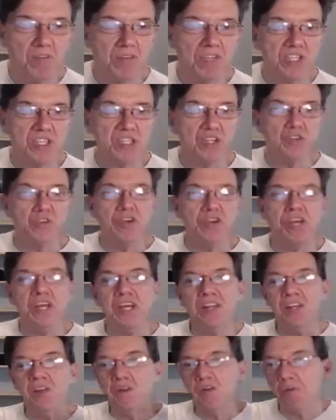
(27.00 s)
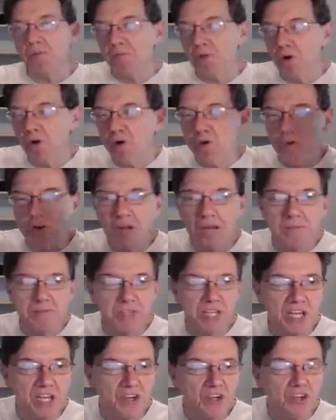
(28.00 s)
on the screen. There were
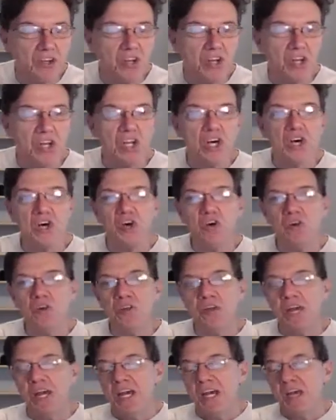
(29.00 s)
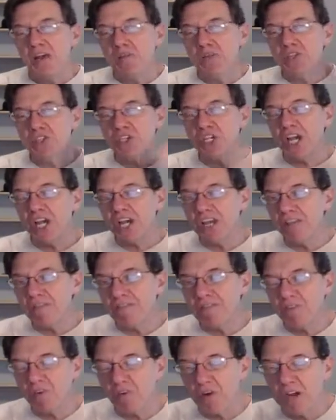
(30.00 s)
programs I couldn't load. It was taking
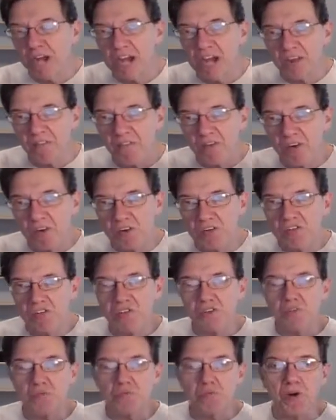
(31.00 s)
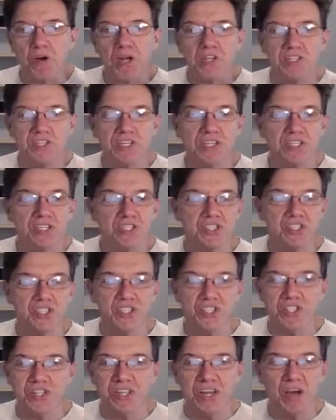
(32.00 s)
forever to process
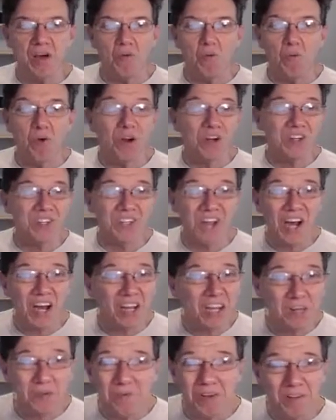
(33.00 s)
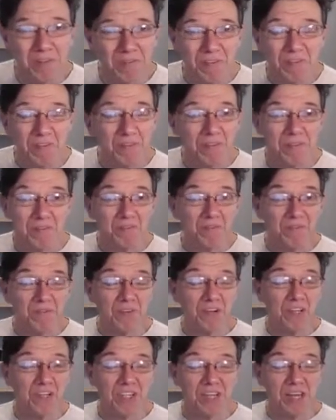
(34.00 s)
just a Word document, for
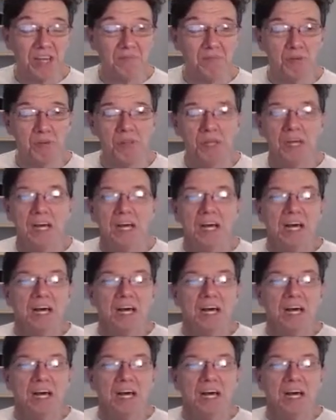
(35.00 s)
example.